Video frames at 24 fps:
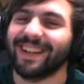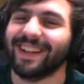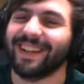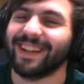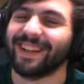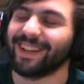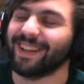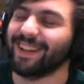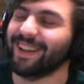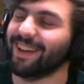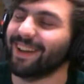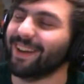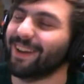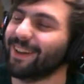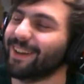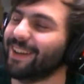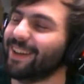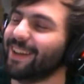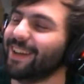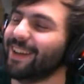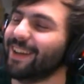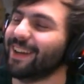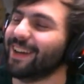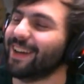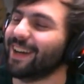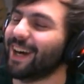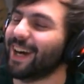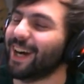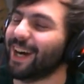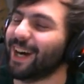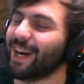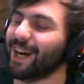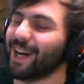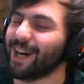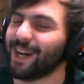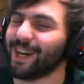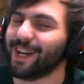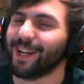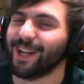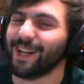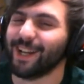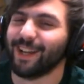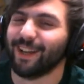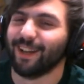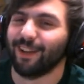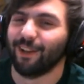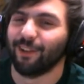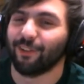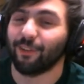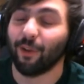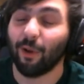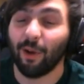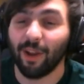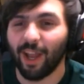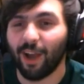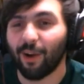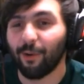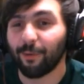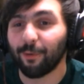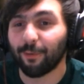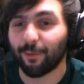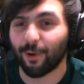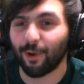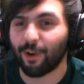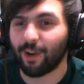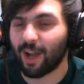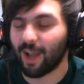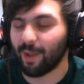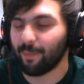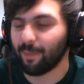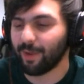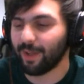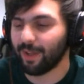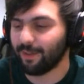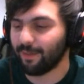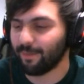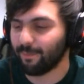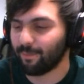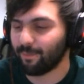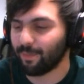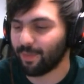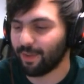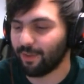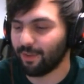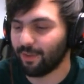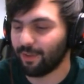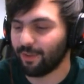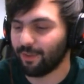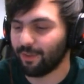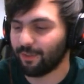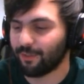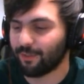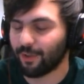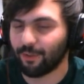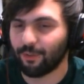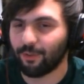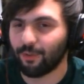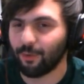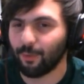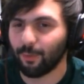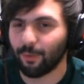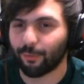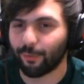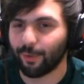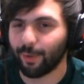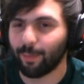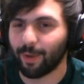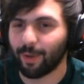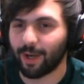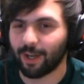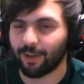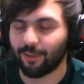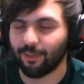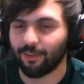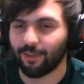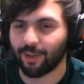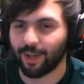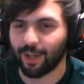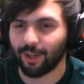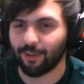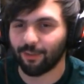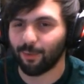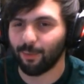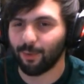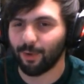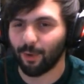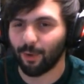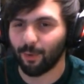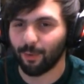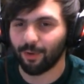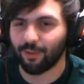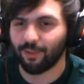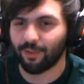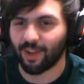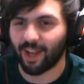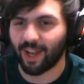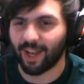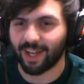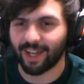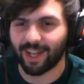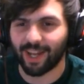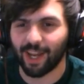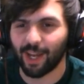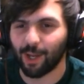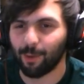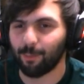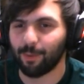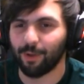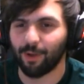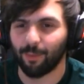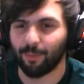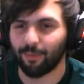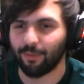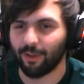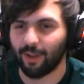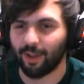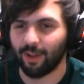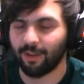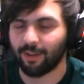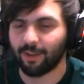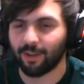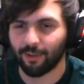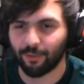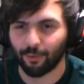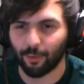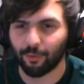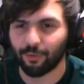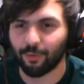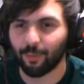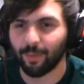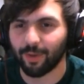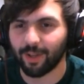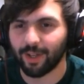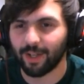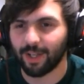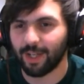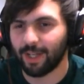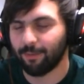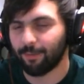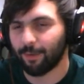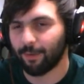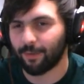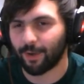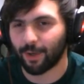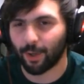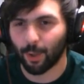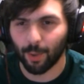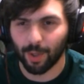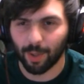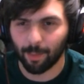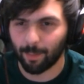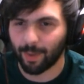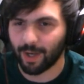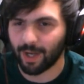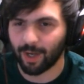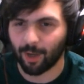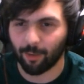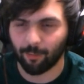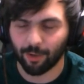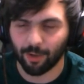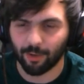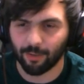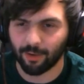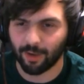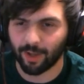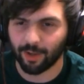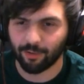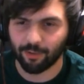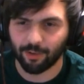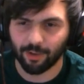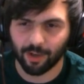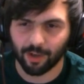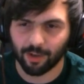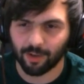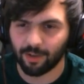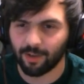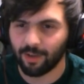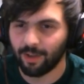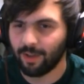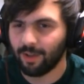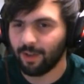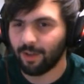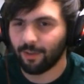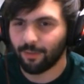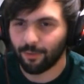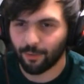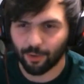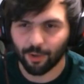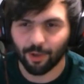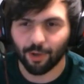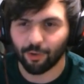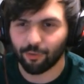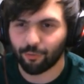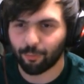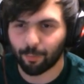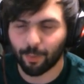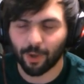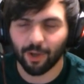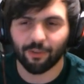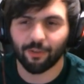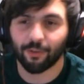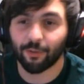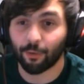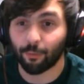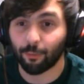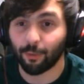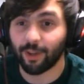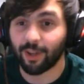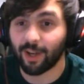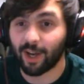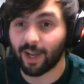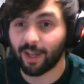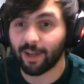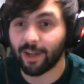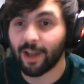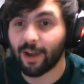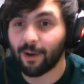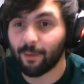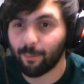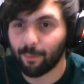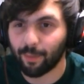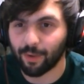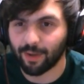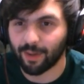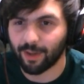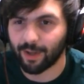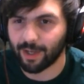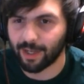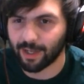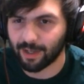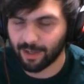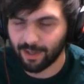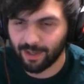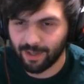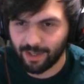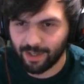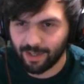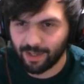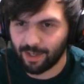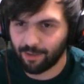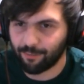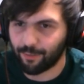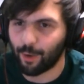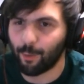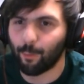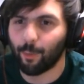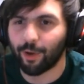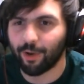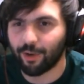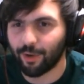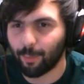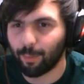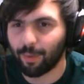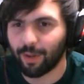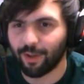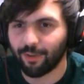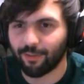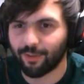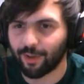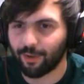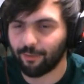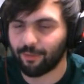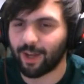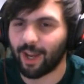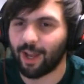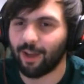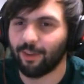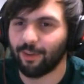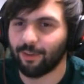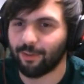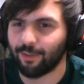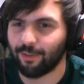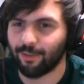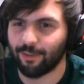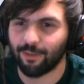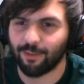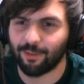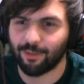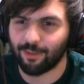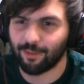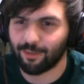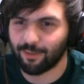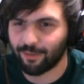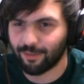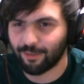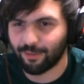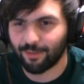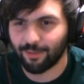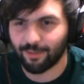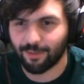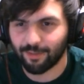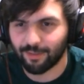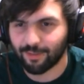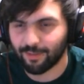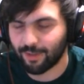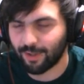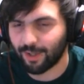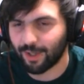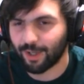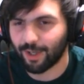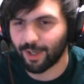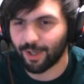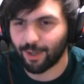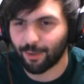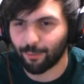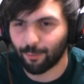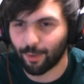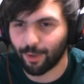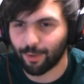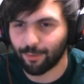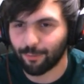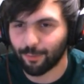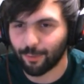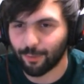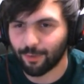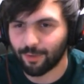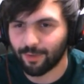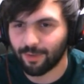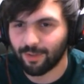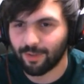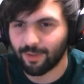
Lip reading: Yeah. So yeah, overall, I mean, to do 3 boxes and get 2 Yodas, I can't be upset because ultimately, even if I go out and buy every other legendary, prices are really high now. But like, if I wanted a playset of Callus's rifle